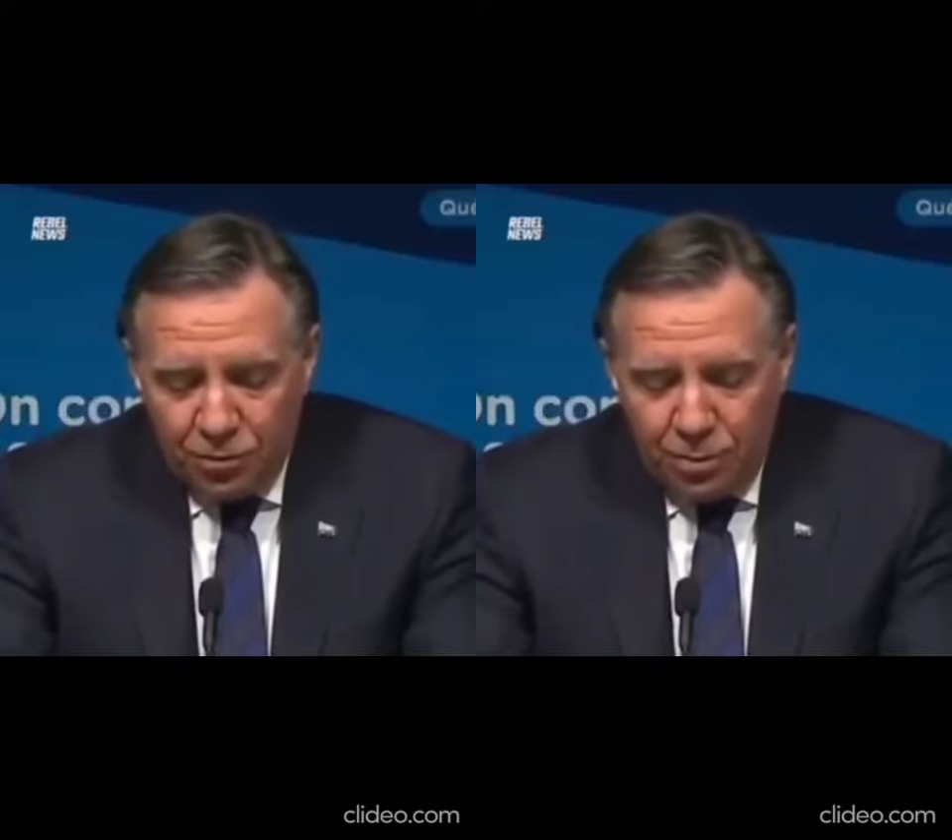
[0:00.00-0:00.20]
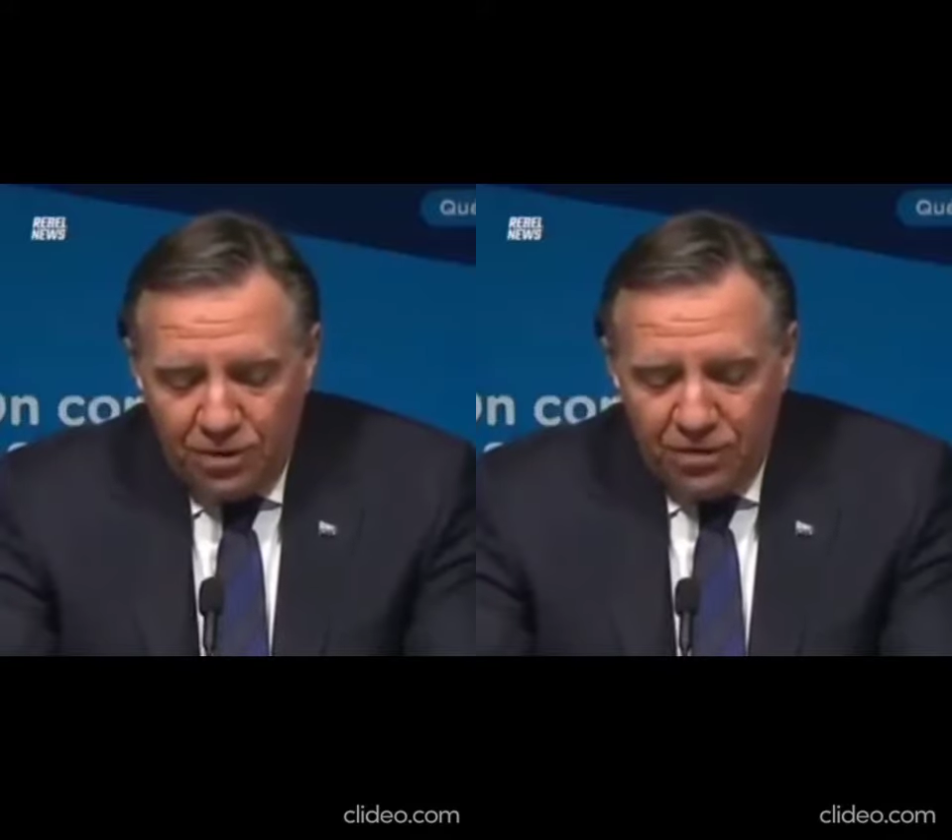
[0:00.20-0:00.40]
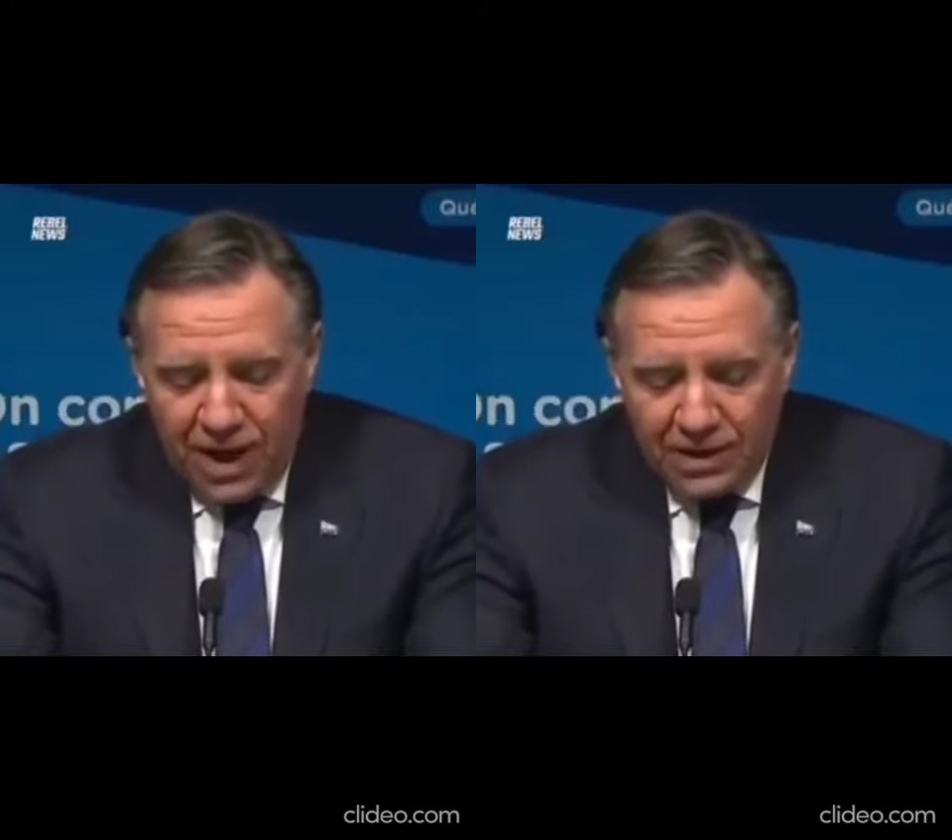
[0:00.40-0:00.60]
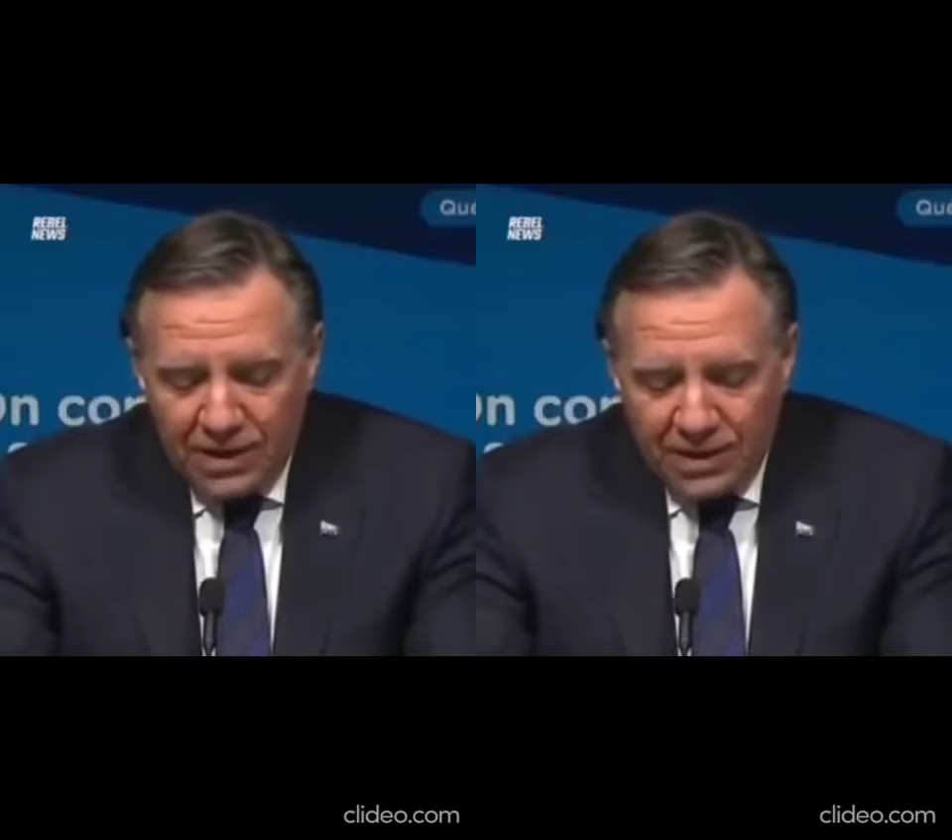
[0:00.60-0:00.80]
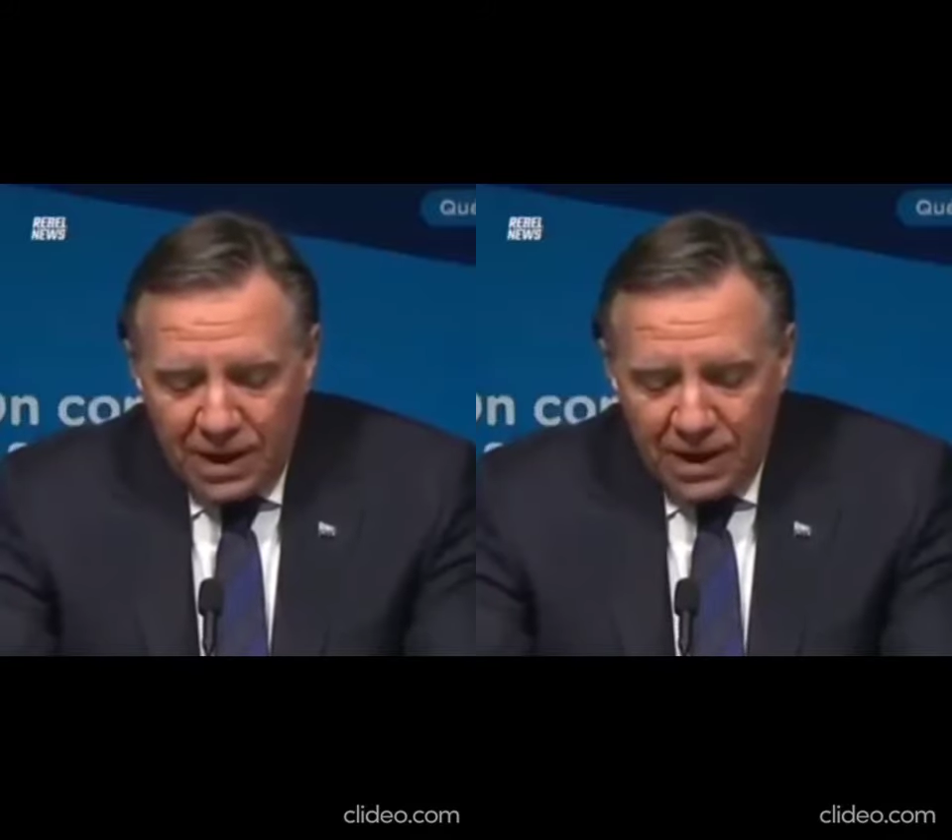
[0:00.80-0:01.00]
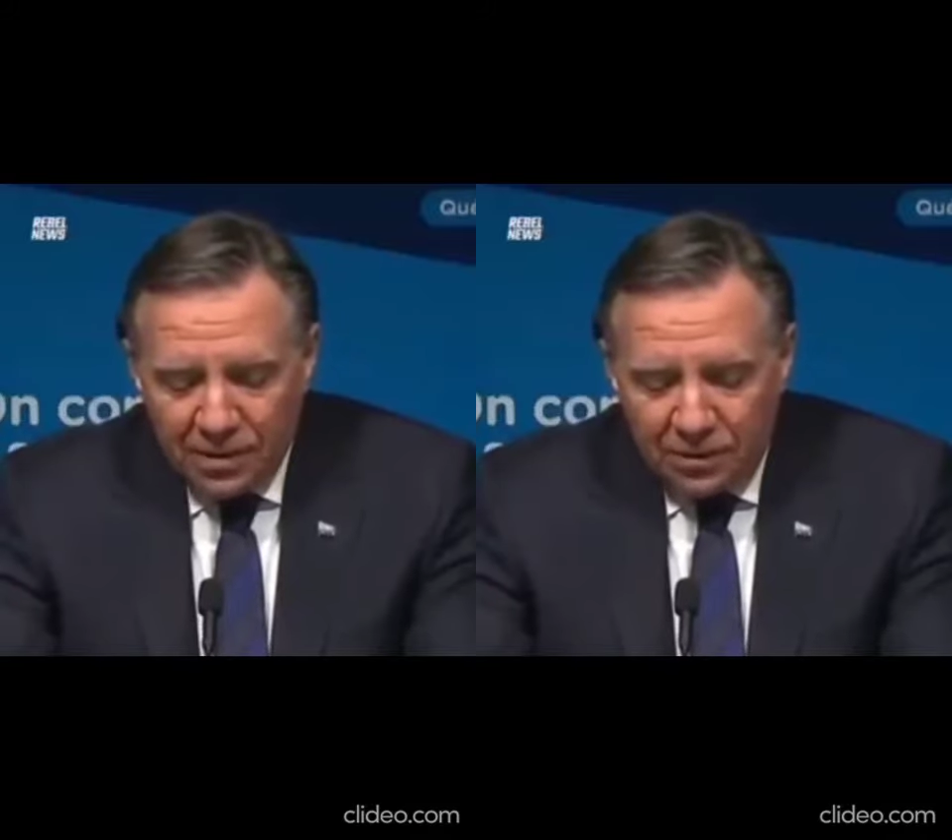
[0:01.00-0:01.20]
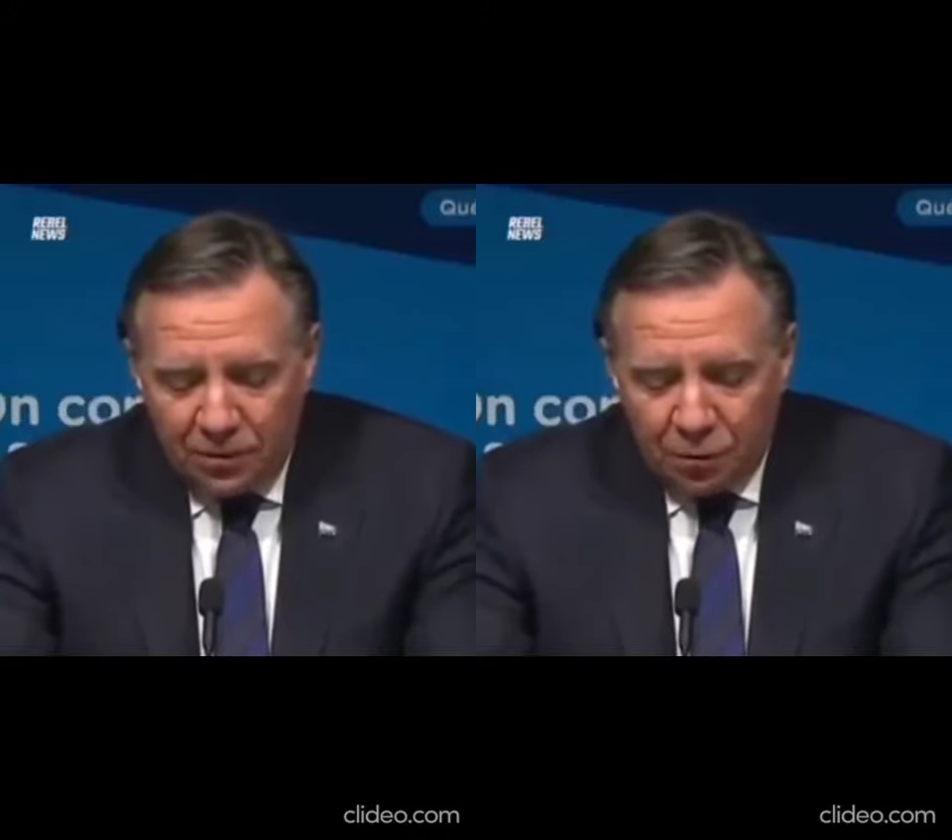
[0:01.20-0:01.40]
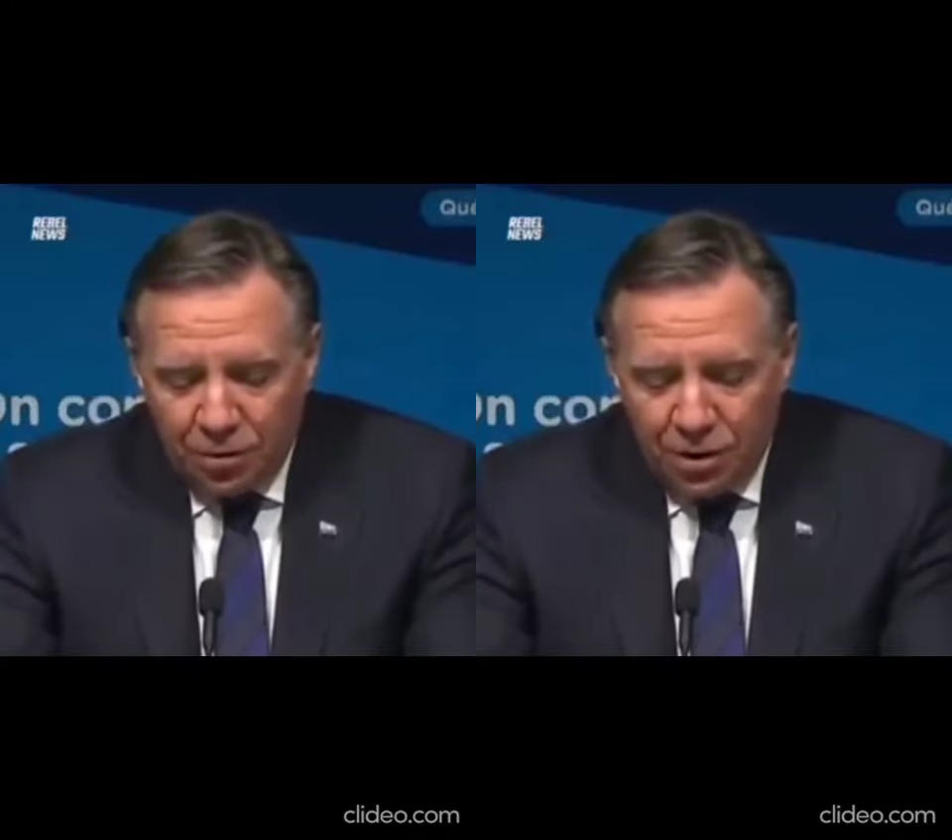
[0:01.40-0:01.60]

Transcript: to be vaccinated for